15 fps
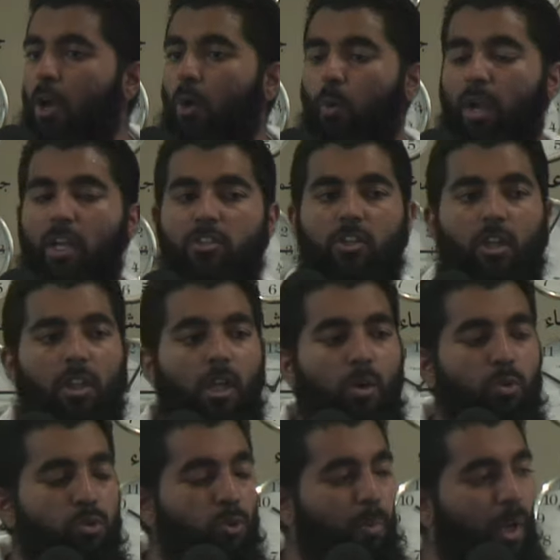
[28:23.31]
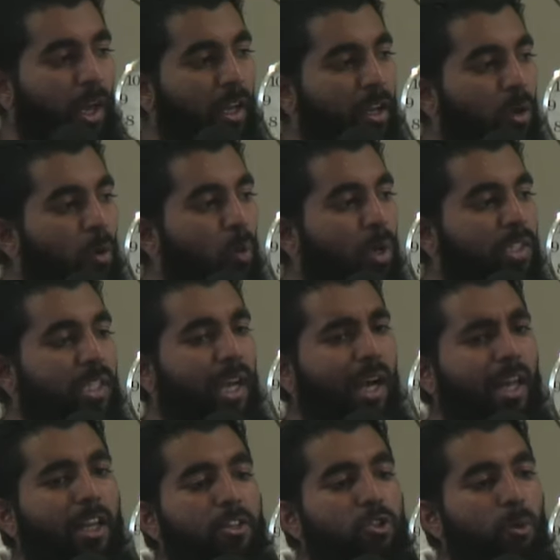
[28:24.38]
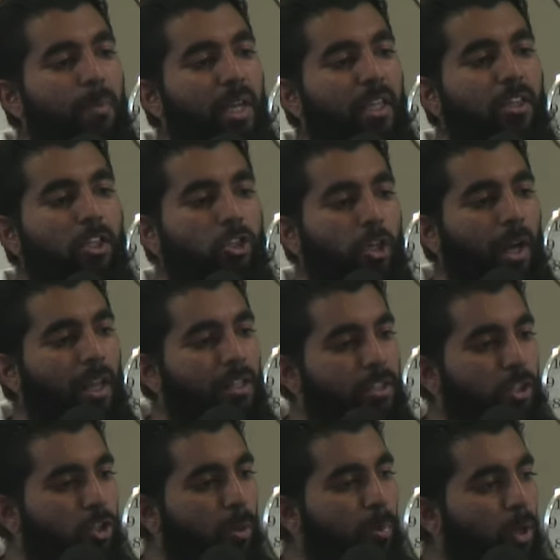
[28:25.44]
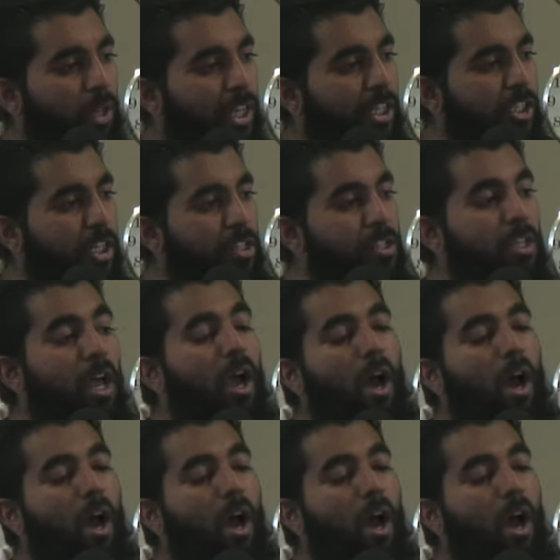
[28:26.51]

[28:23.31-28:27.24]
We ask Allah subhanahu wa ta'ala to make the trials and tribulations